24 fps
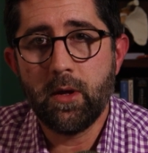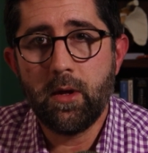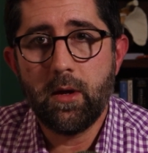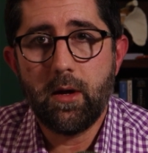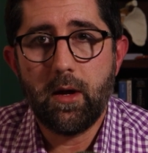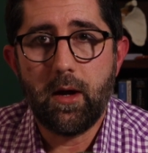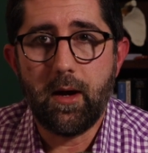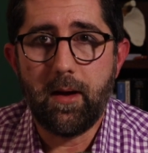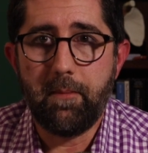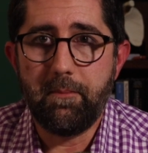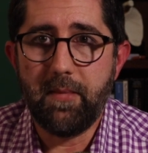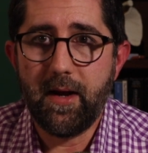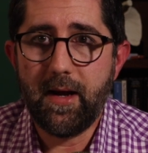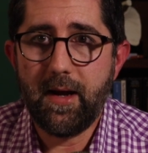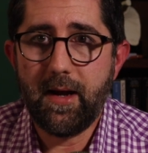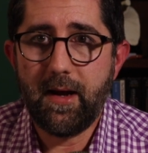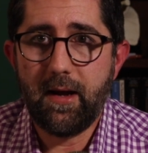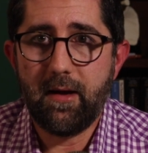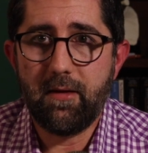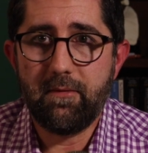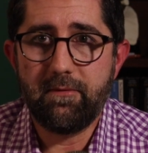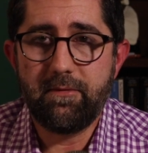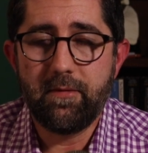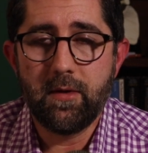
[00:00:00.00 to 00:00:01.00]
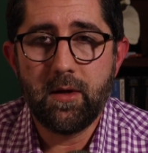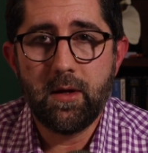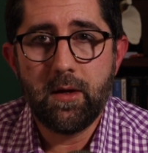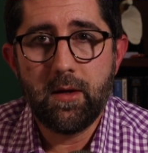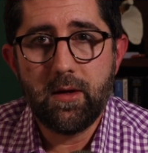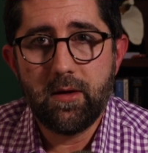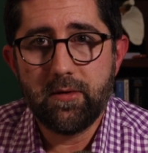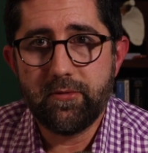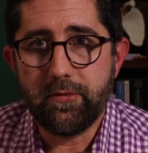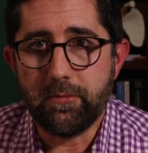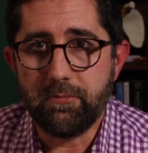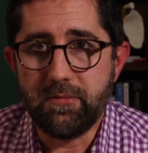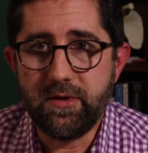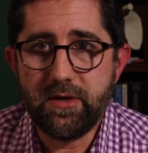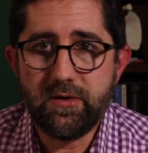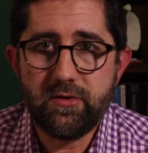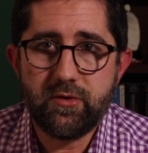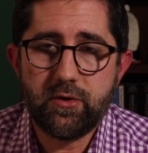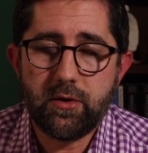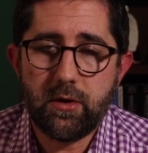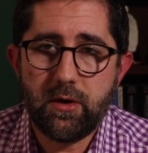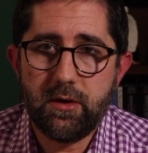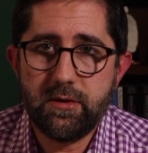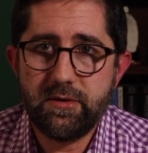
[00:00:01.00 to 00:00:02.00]
May have some
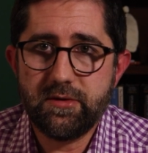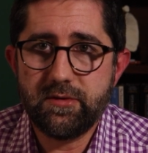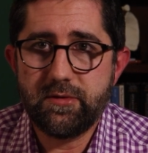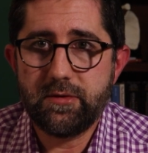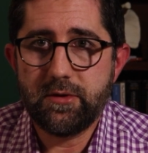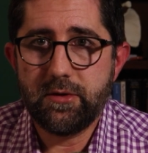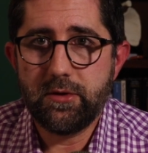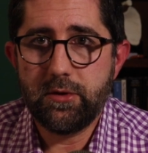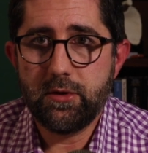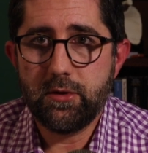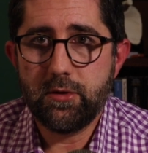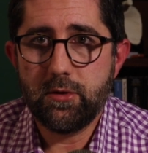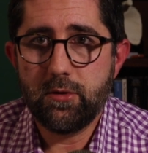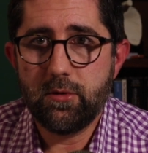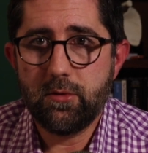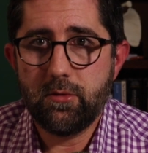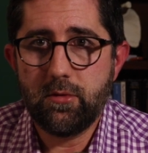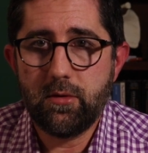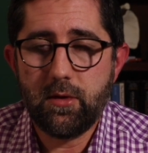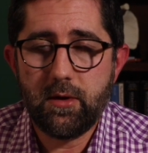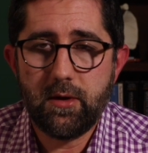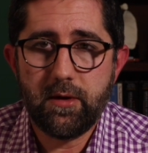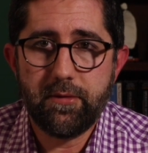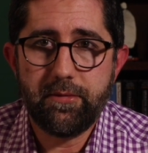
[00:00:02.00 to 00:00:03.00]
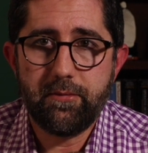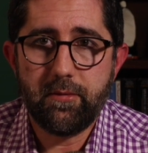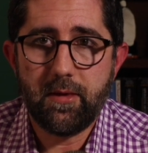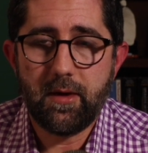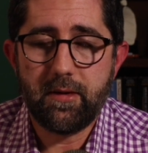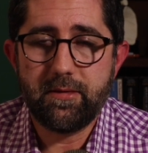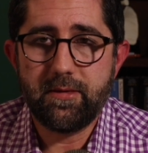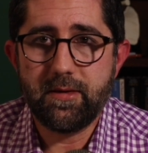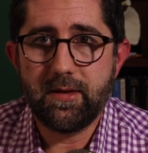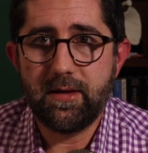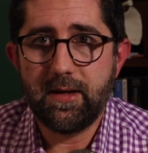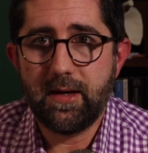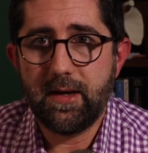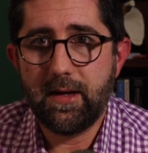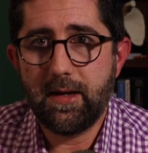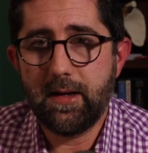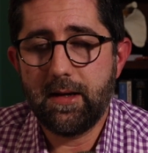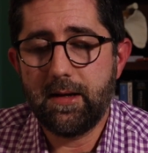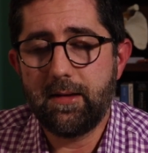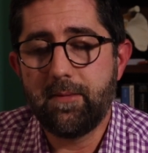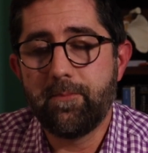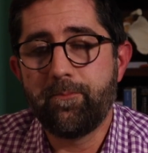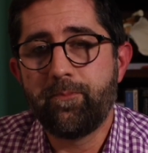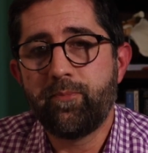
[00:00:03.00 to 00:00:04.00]
discharges to do throughout the
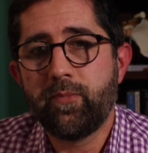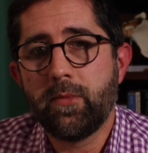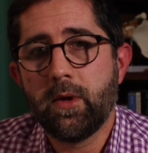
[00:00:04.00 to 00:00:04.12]
day.